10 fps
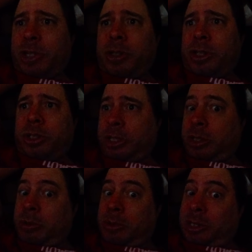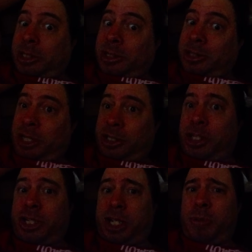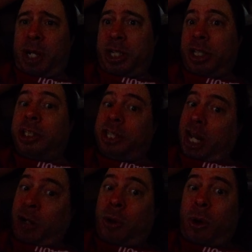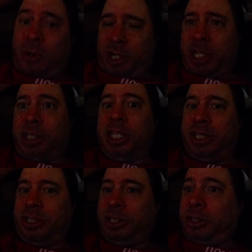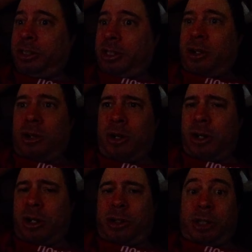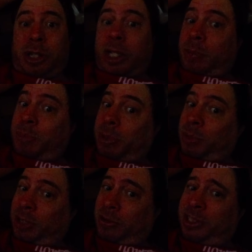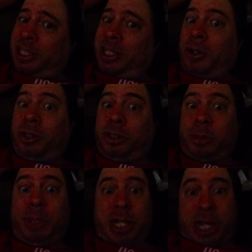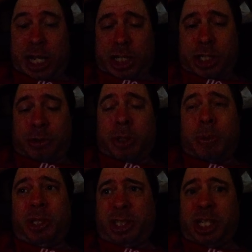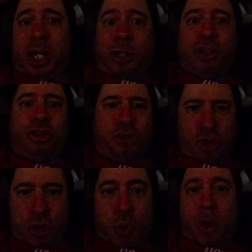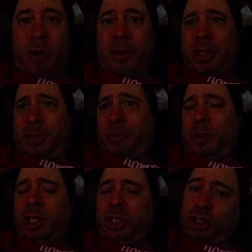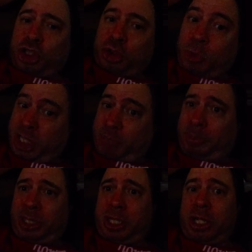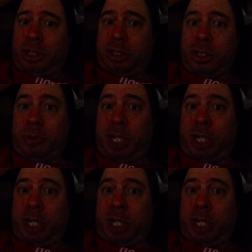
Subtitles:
So, yeah, Jay White is now All Elite. Oh, and but where is he going to be, actually? What is he going to do? What is the Switchblade going to do?